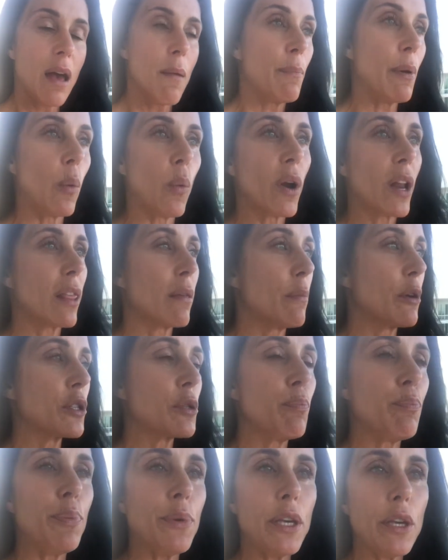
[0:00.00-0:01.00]
But one of the
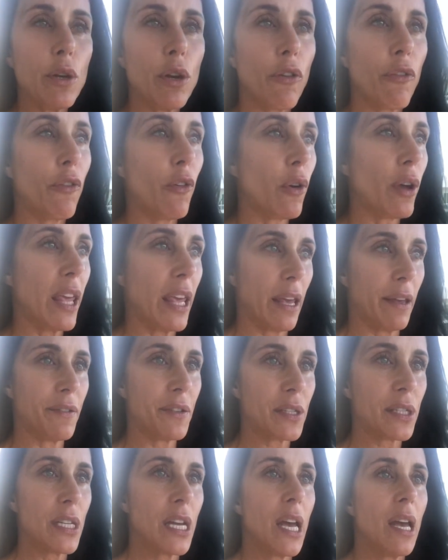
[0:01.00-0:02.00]
most beautiful
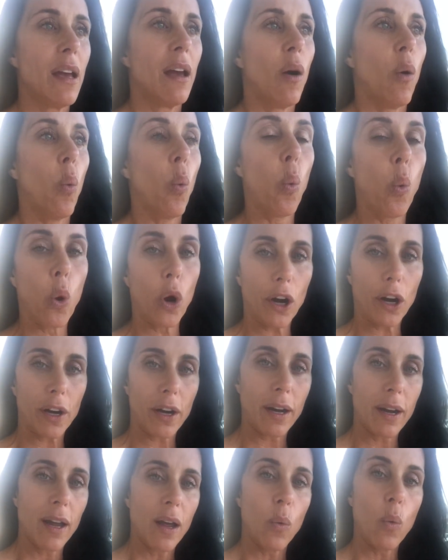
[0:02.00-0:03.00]
gifts
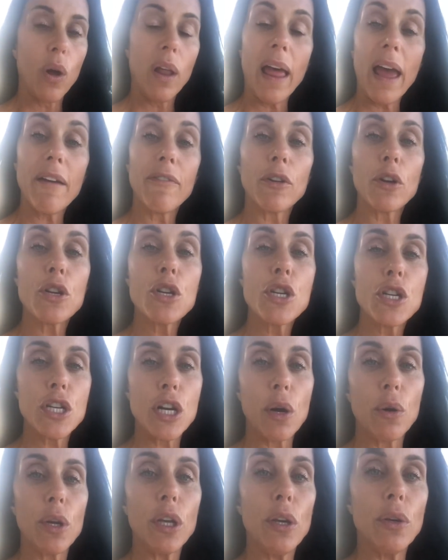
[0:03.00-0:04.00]
work will ever
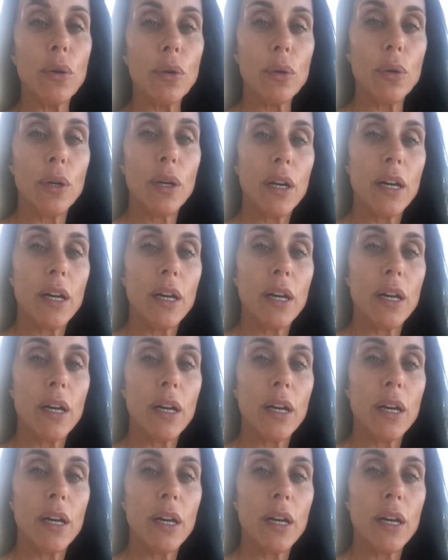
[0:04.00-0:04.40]
show you